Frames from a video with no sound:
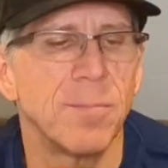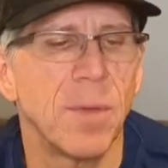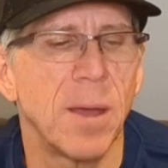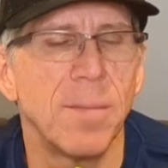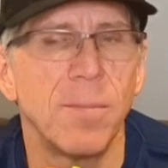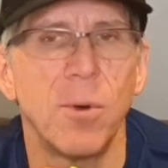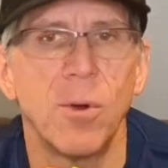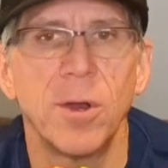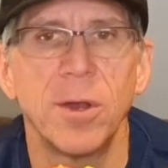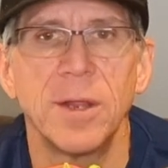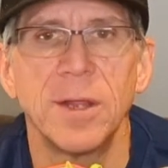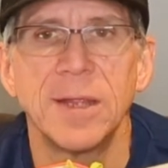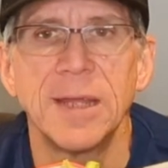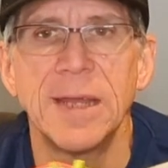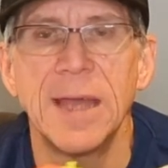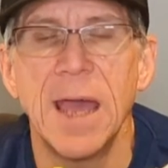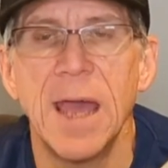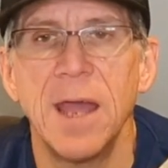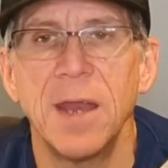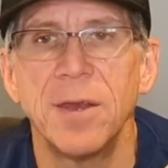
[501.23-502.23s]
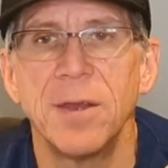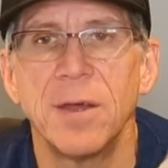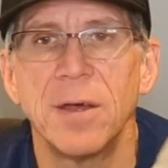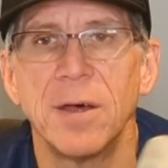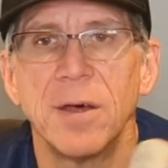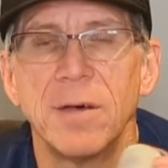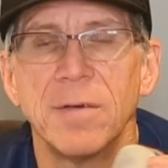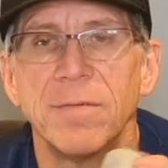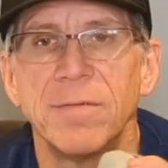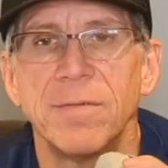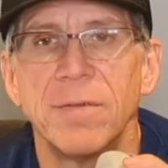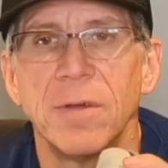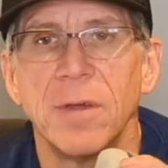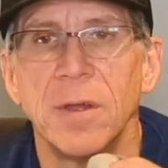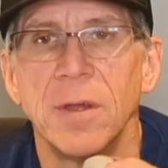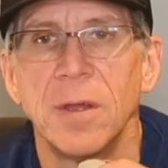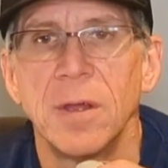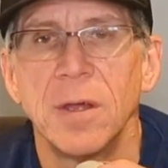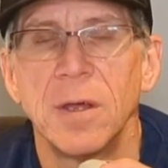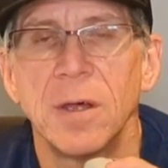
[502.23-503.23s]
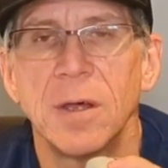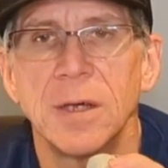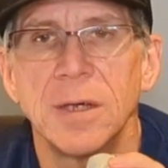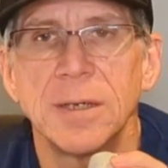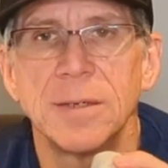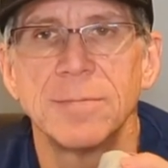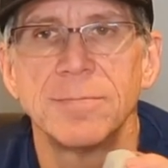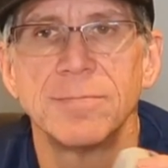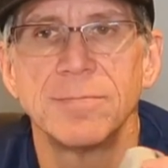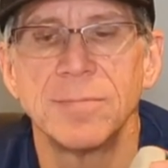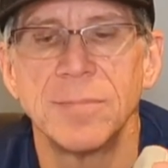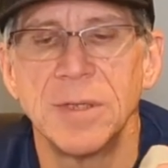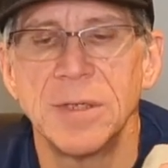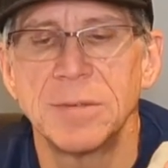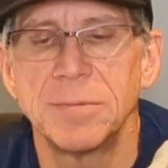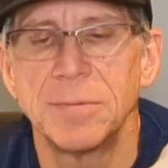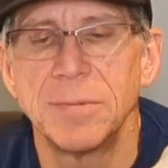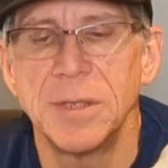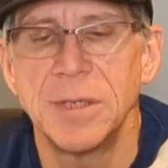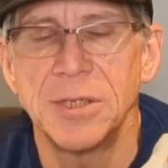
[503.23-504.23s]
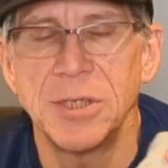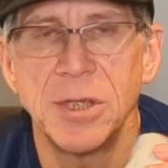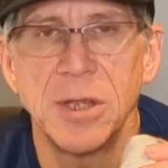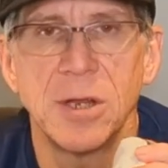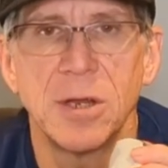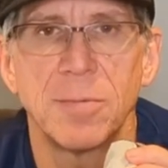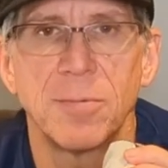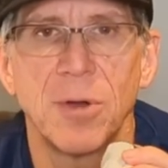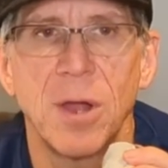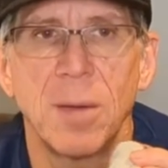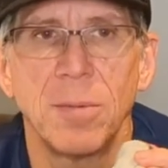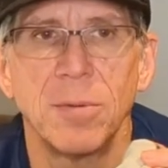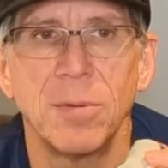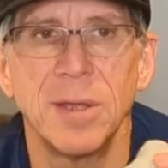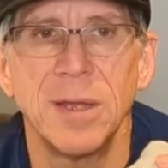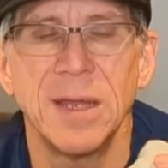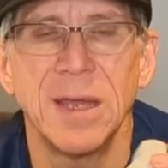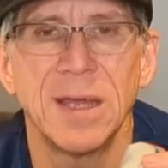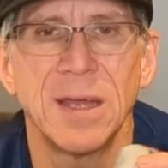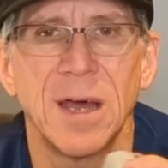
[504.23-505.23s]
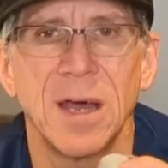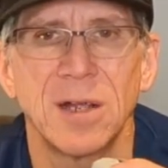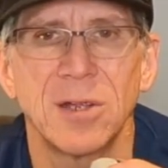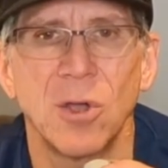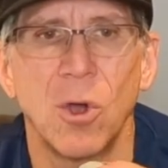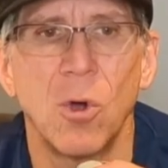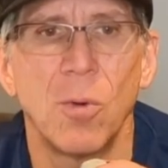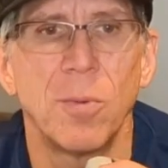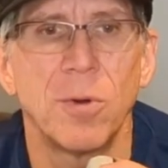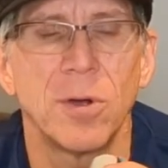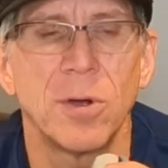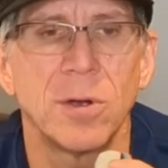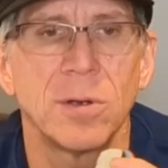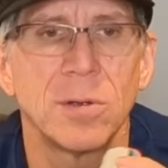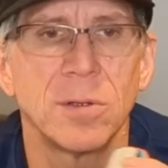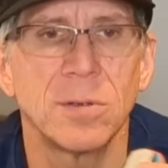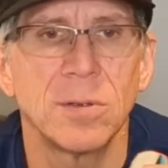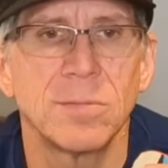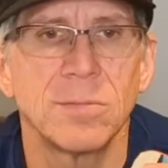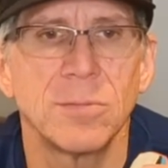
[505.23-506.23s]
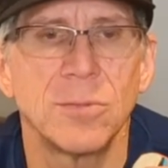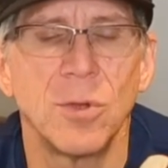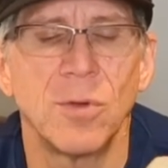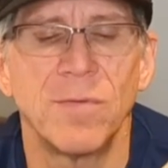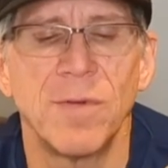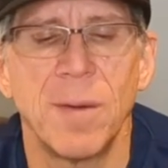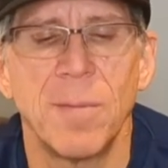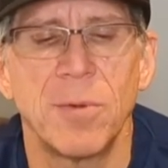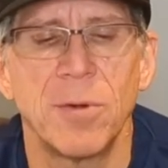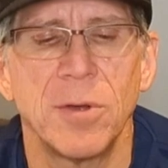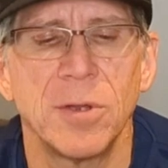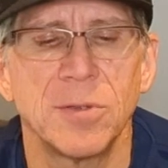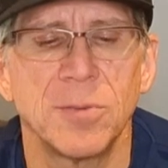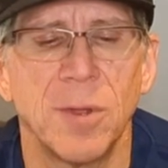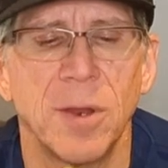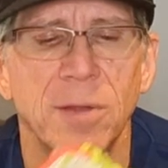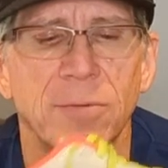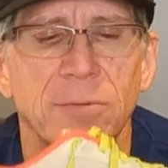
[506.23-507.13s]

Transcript: I bought it at the end of this year, probably October, November is when I